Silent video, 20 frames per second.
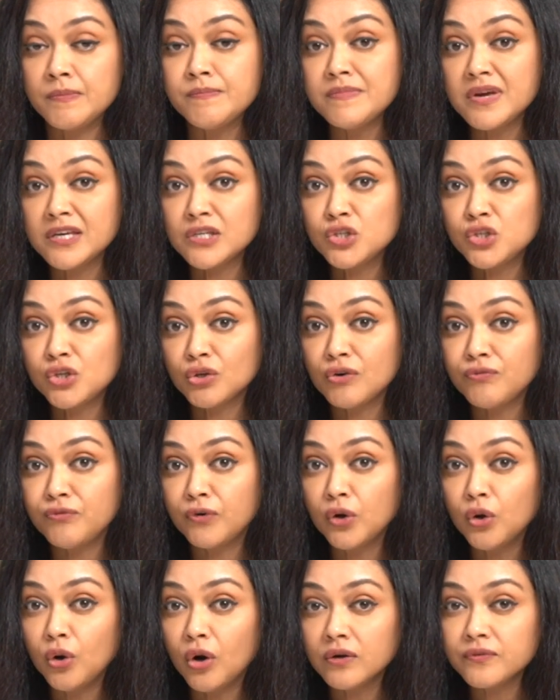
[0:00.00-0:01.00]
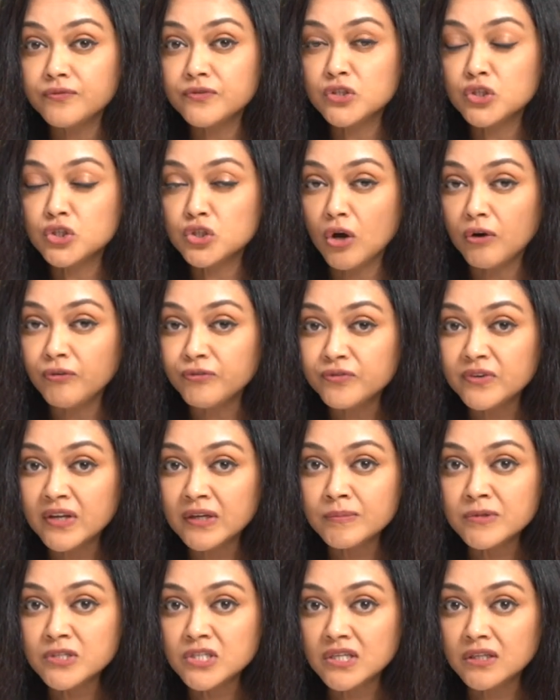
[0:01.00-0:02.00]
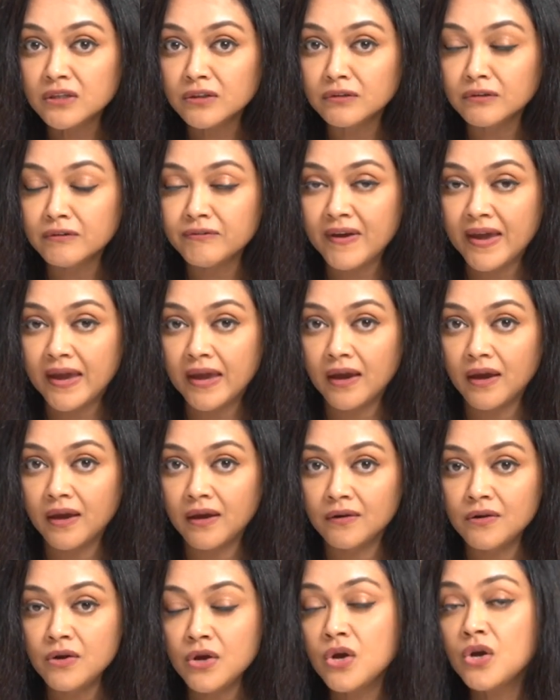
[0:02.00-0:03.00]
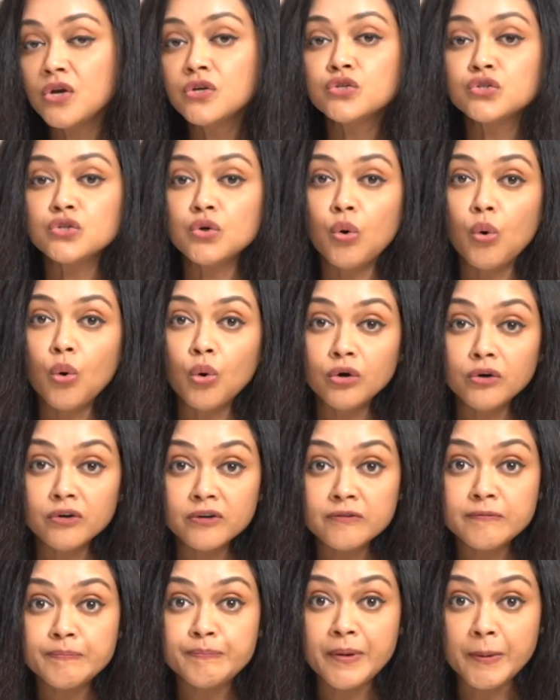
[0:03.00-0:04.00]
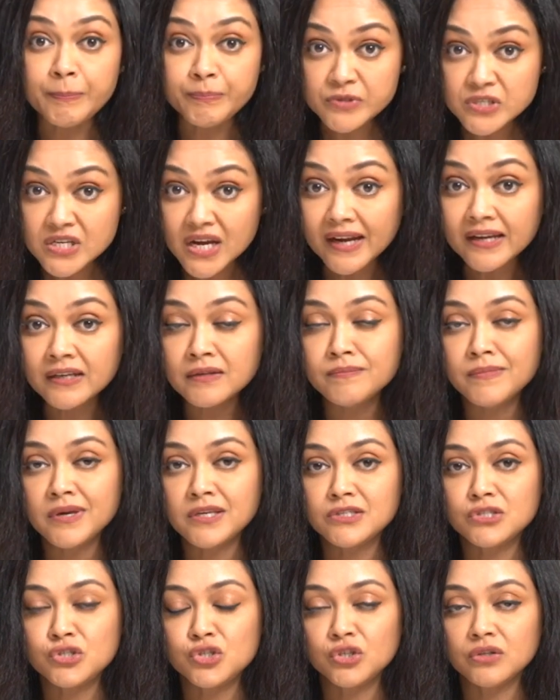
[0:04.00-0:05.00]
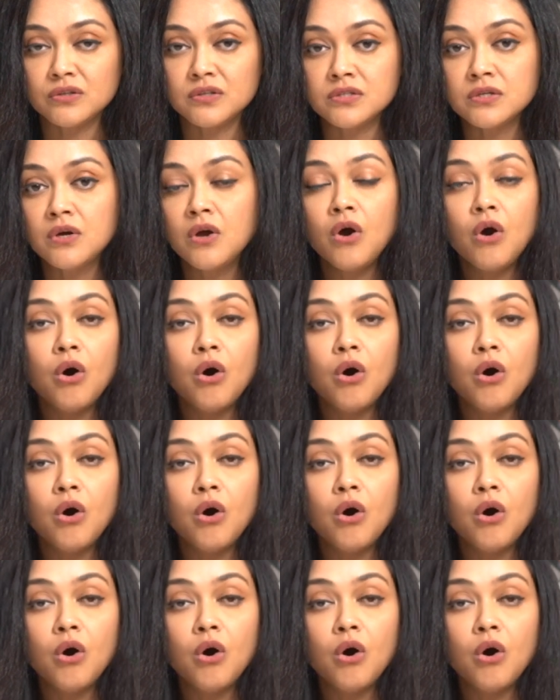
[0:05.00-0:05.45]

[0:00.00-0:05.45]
mixture of a lot of softening material of hair, a whole lot of peptide mixtures.